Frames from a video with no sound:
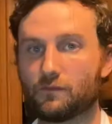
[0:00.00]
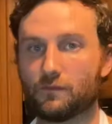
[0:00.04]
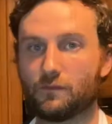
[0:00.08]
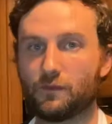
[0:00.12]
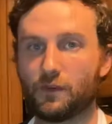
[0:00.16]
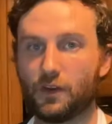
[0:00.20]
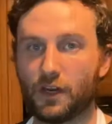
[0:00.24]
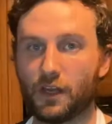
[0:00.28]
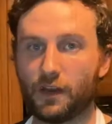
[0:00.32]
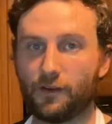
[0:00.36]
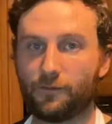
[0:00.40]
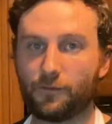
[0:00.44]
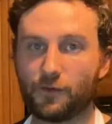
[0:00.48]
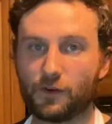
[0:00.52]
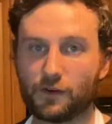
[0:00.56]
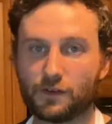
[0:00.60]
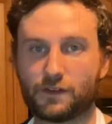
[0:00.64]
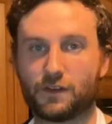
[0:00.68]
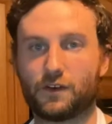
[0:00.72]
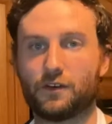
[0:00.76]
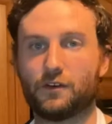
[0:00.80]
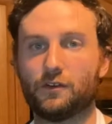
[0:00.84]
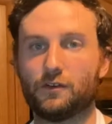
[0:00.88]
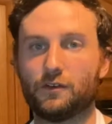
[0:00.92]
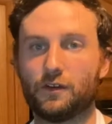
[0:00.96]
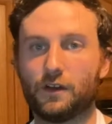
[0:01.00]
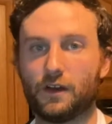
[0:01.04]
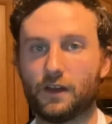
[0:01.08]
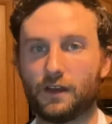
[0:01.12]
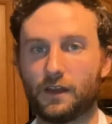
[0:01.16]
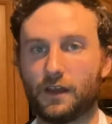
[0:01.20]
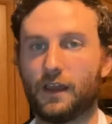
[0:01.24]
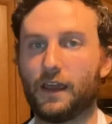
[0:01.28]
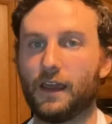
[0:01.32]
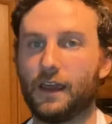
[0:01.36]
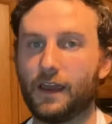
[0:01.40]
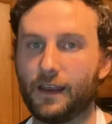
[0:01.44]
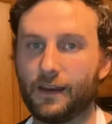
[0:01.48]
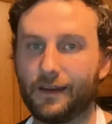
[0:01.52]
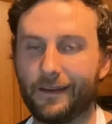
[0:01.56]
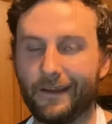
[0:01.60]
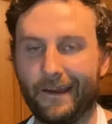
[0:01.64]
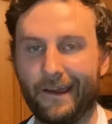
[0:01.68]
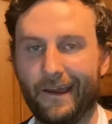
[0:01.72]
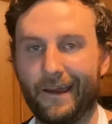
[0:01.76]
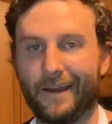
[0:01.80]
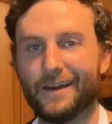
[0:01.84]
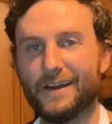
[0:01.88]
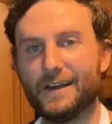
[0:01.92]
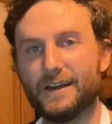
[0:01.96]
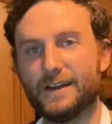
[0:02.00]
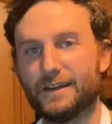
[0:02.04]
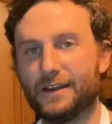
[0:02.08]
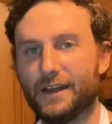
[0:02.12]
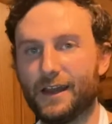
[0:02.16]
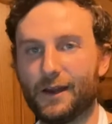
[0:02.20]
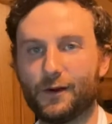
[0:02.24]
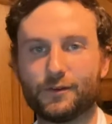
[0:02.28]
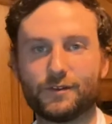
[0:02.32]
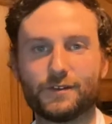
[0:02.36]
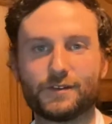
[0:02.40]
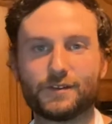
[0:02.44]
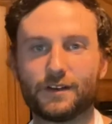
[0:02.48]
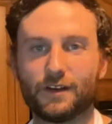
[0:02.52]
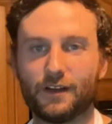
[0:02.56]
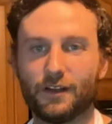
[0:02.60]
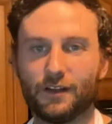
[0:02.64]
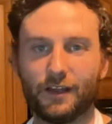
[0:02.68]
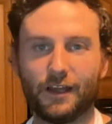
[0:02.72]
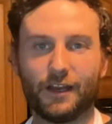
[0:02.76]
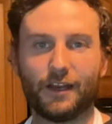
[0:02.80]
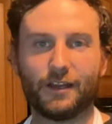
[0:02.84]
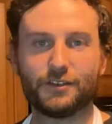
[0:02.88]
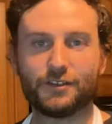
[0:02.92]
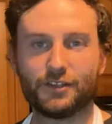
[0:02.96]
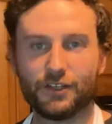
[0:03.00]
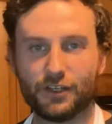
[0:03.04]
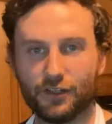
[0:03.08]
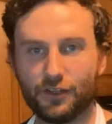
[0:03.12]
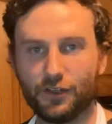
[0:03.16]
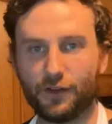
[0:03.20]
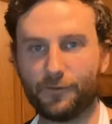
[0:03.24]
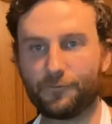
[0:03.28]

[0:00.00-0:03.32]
We got a first coat, and now we're just going to let it chill in the